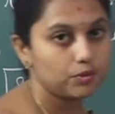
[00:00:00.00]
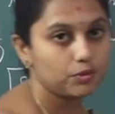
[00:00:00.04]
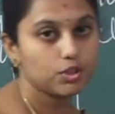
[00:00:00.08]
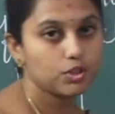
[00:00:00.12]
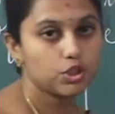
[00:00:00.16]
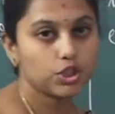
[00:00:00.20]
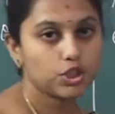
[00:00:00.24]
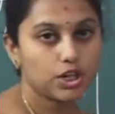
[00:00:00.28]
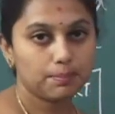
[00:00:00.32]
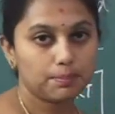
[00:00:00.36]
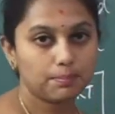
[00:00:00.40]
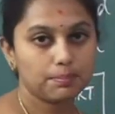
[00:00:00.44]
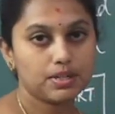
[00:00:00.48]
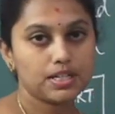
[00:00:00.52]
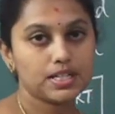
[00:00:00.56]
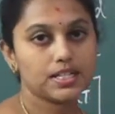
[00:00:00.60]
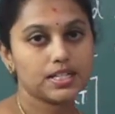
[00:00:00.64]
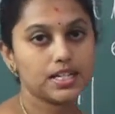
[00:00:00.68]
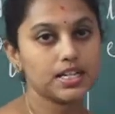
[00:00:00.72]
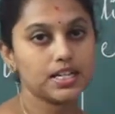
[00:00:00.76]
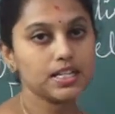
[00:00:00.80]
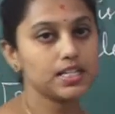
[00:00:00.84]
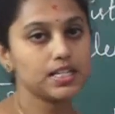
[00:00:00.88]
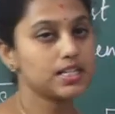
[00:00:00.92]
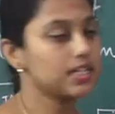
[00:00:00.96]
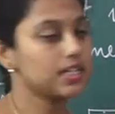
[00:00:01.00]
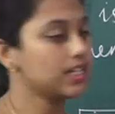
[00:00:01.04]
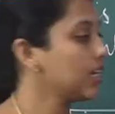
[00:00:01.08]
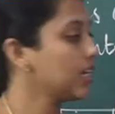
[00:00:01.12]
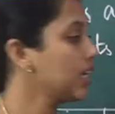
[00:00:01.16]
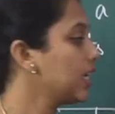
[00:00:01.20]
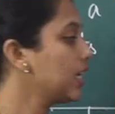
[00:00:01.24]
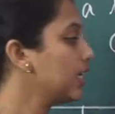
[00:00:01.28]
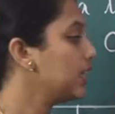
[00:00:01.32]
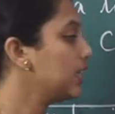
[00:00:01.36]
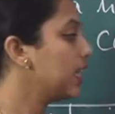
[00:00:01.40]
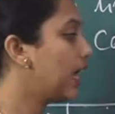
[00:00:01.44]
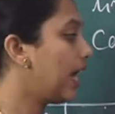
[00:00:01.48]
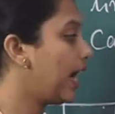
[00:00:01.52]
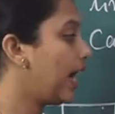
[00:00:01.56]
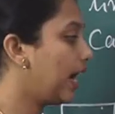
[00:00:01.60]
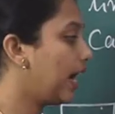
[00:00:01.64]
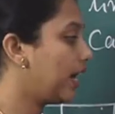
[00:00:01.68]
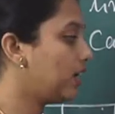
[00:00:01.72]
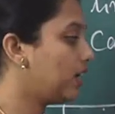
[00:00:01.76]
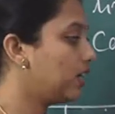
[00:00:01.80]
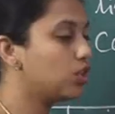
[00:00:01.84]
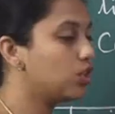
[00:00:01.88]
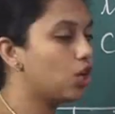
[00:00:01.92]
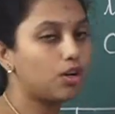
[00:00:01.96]
which represents the
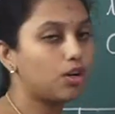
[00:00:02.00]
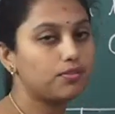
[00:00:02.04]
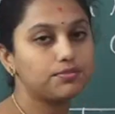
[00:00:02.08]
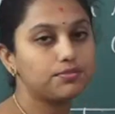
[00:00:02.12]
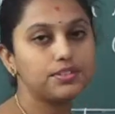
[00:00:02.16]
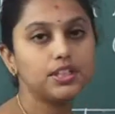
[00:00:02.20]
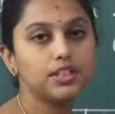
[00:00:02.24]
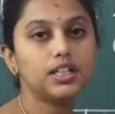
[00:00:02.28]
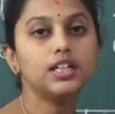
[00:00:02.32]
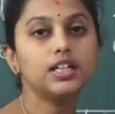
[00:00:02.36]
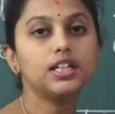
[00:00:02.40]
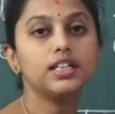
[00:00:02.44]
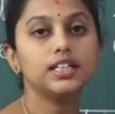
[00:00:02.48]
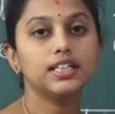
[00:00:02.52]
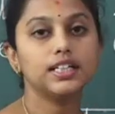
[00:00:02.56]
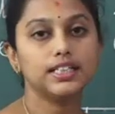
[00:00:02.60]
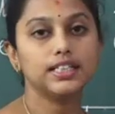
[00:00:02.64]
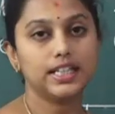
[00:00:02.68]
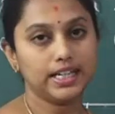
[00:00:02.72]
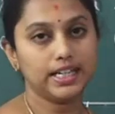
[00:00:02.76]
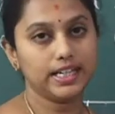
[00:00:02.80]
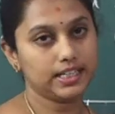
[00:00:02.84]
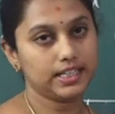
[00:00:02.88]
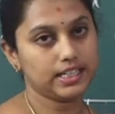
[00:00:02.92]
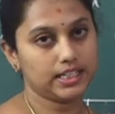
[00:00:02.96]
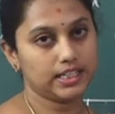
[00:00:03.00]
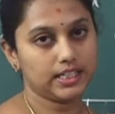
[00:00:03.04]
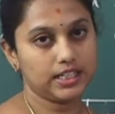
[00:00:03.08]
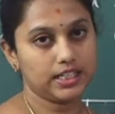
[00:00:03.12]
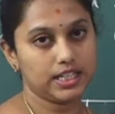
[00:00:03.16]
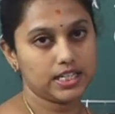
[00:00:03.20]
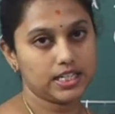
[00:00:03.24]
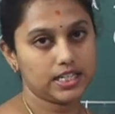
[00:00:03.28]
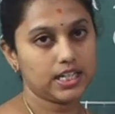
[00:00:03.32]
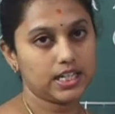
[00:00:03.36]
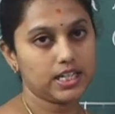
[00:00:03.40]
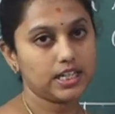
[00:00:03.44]
end of the linked list.